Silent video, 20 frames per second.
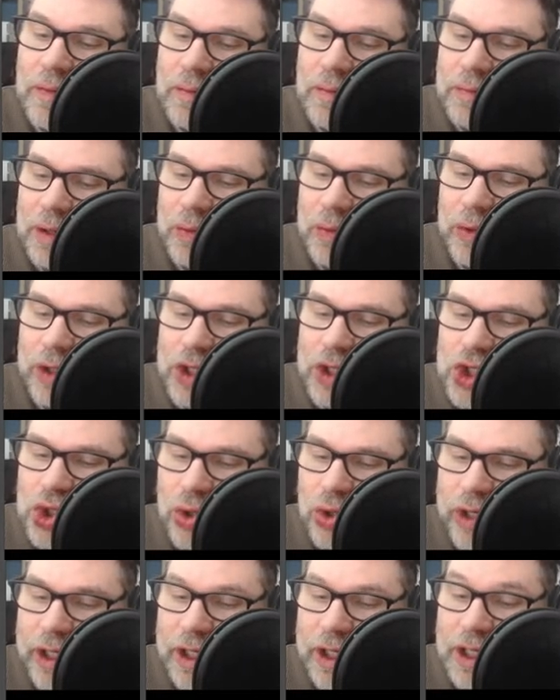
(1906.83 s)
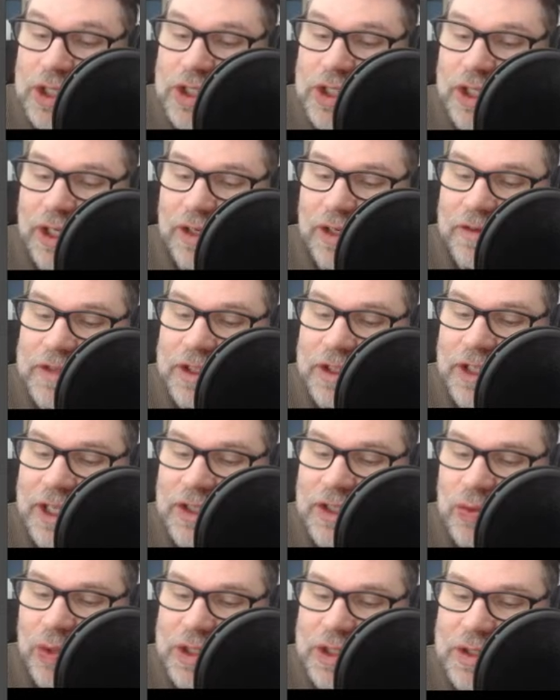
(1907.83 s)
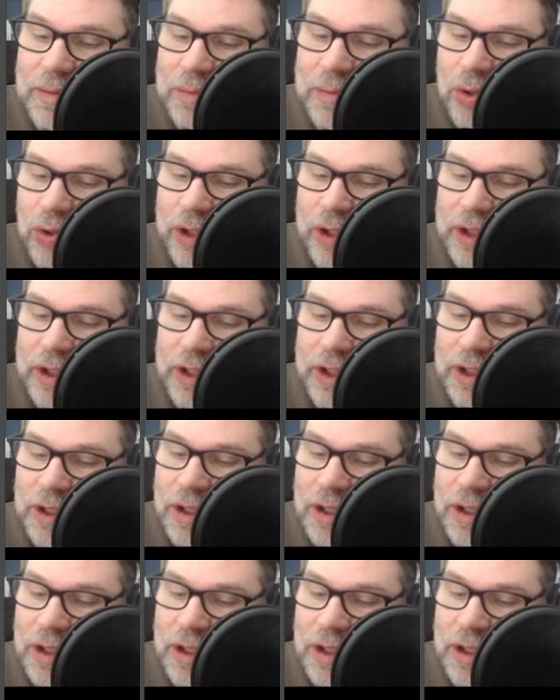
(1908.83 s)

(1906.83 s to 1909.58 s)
But we're enjoying ourselves, and that's what's important.